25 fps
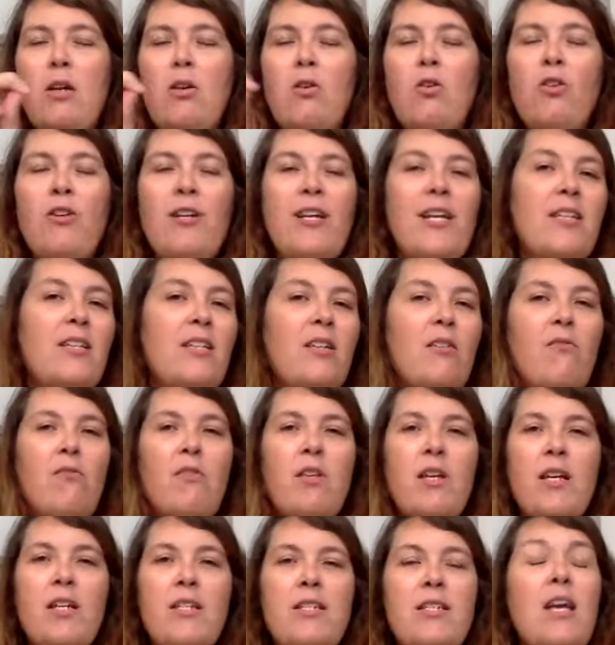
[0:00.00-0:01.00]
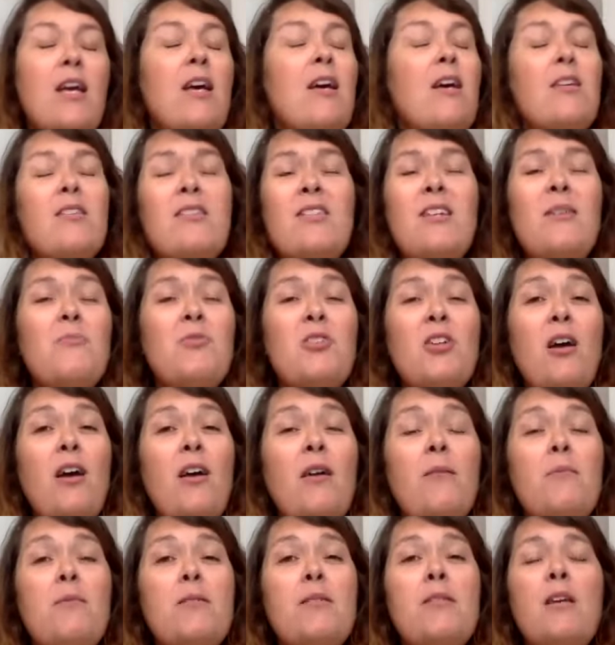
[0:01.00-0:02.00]
connecting things.
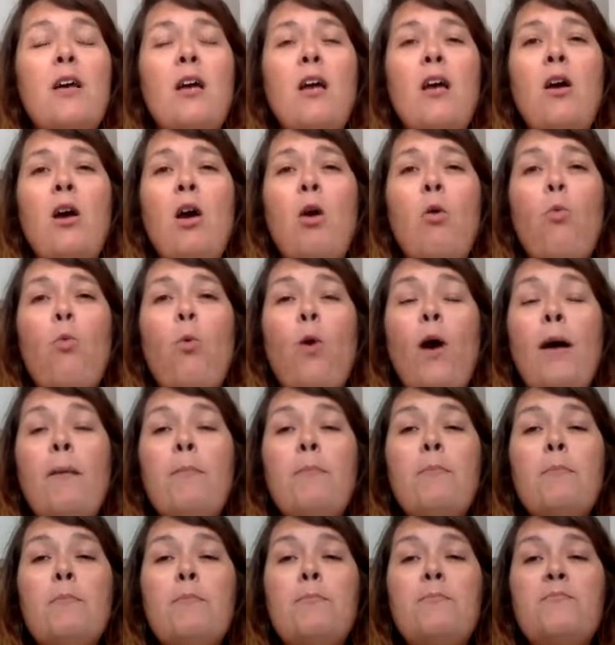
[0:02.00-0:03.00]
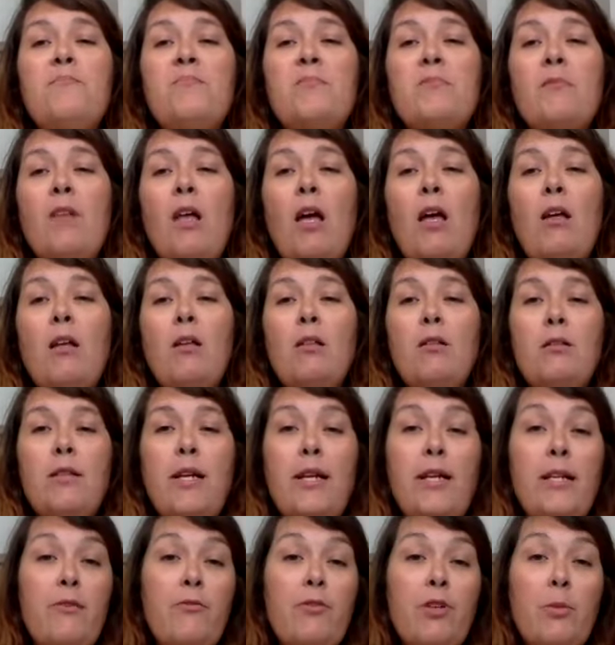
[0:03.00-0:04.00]
Sometimes one
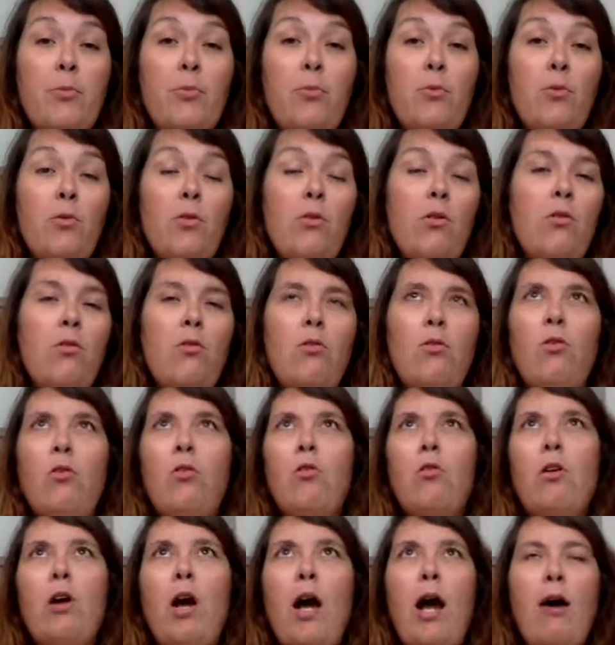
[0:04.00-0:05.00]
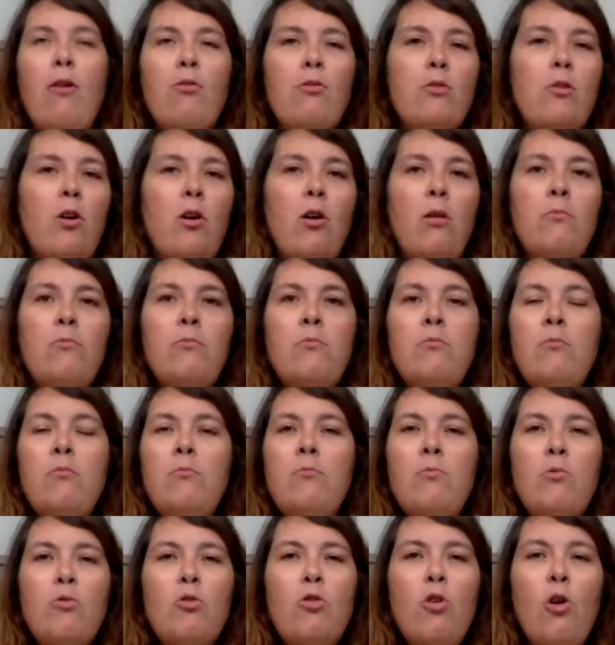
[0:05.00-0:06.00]
deliverable or outcome
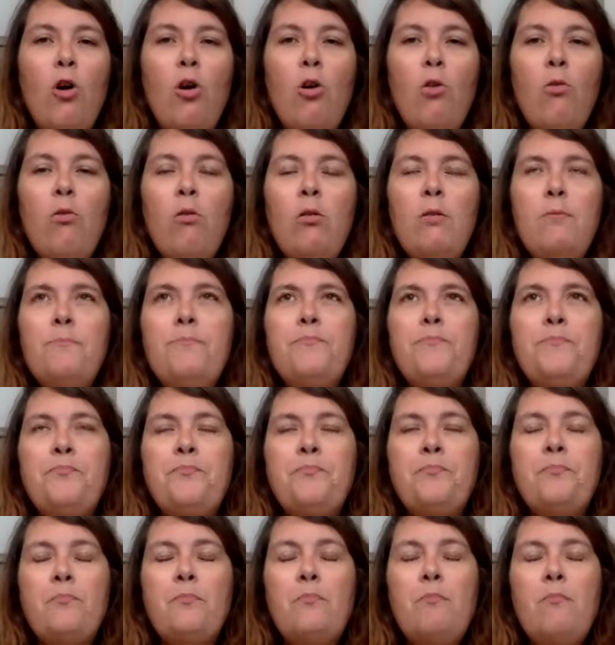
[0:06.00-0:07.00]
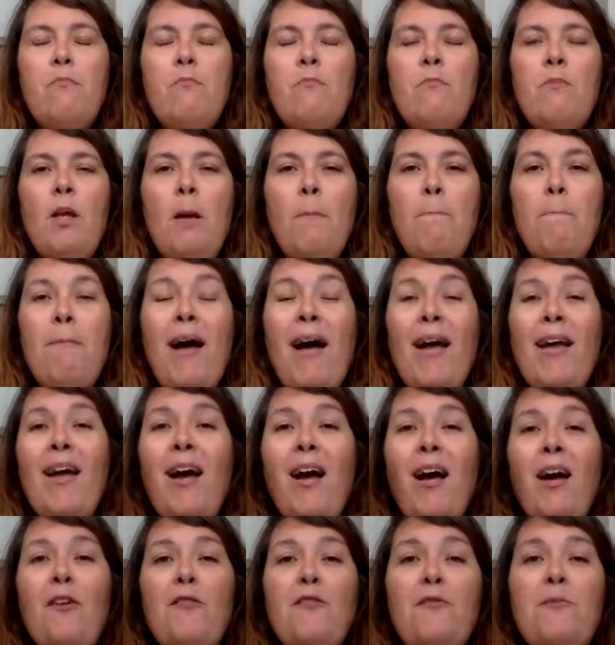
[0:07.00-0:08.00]
goal might
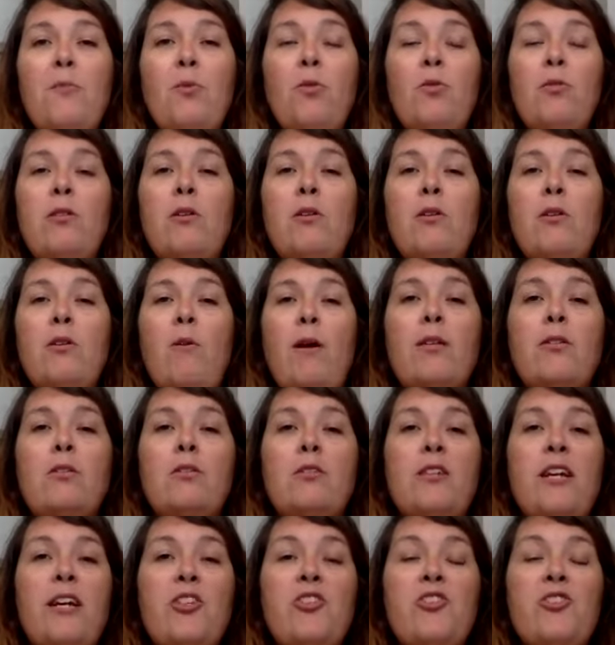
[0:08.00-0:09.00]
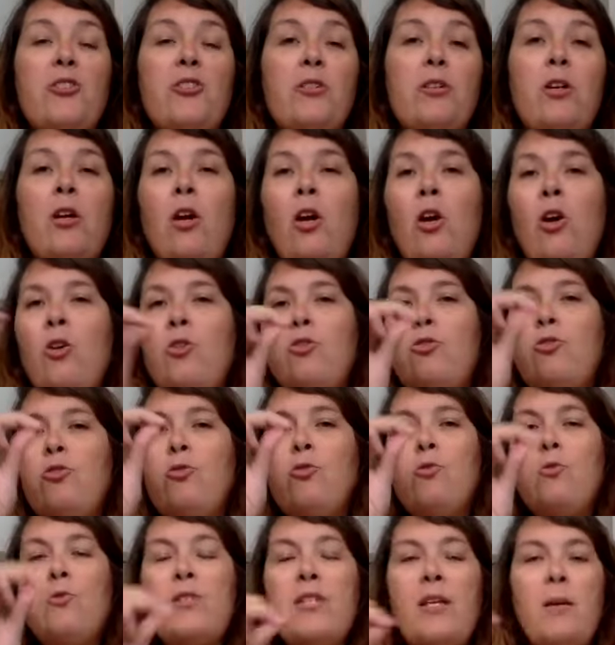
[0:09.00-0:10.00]
have more than one connection
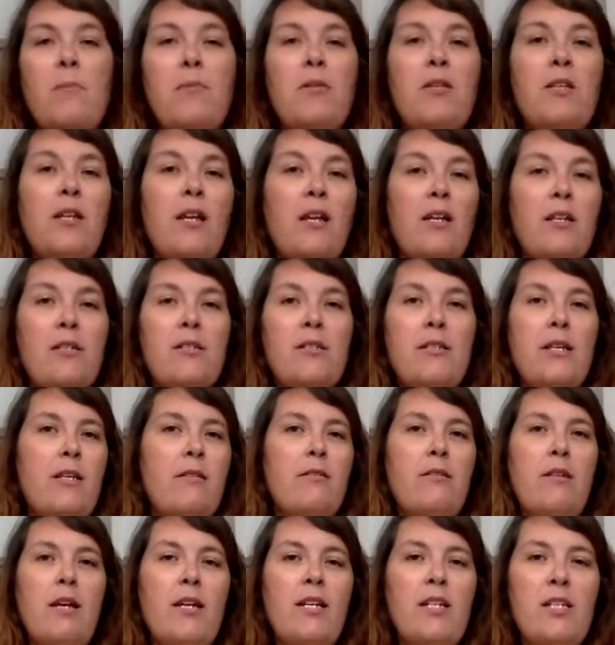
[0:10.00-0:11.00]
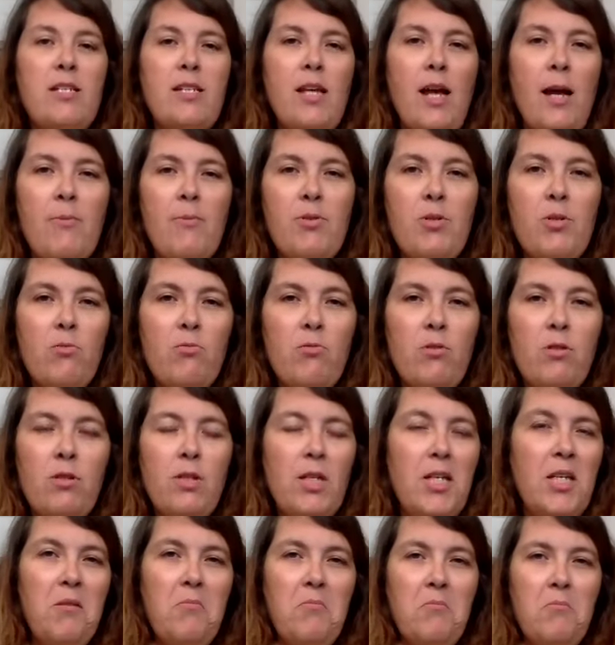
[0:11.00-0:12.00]
to something else. And that is
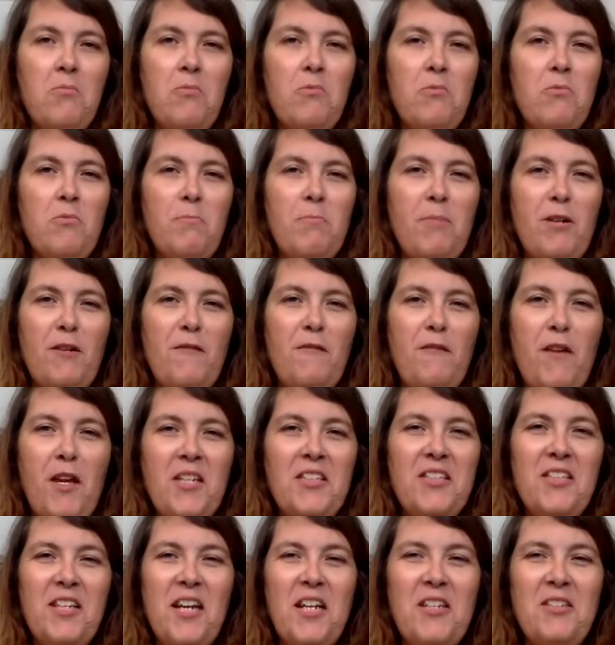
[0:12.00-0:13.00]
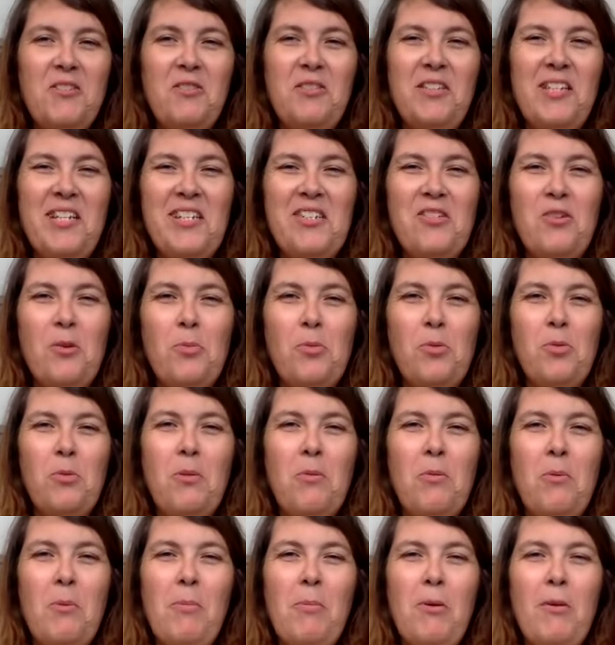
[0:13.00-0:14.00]
absolutely perfect. And there's no
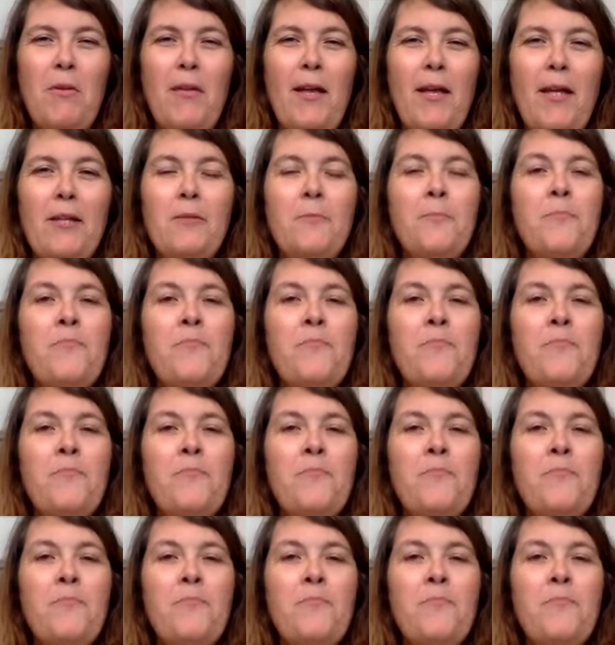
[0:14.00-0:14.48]
problem about that.